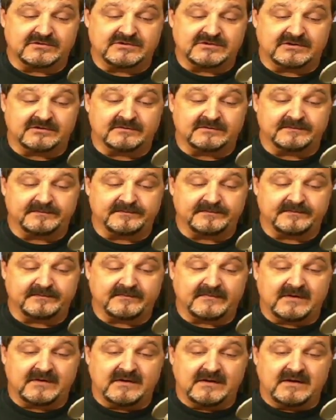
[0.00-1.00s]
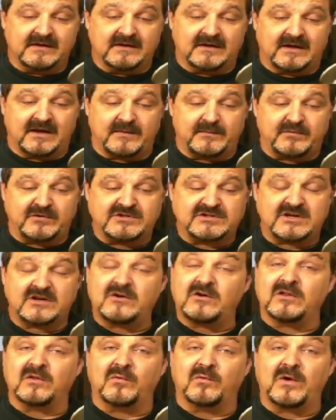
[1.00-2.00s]
So I
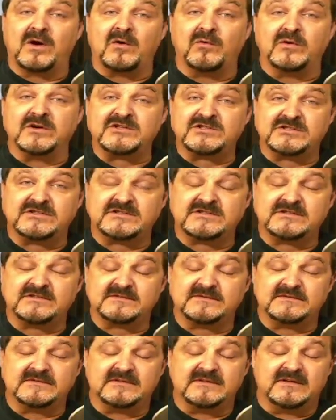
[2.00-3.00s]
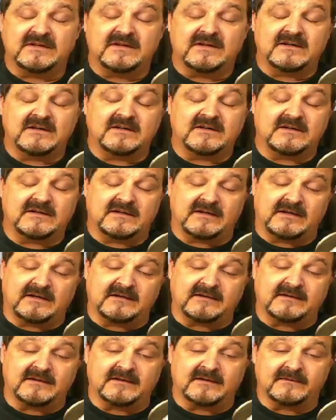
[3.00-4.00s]
appreciate all the well wishes,
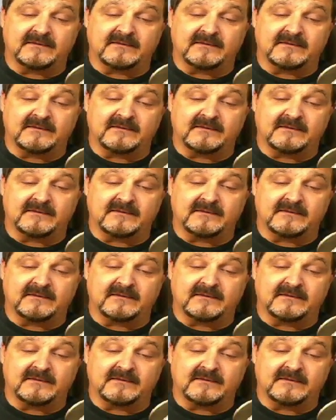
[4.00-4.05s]
and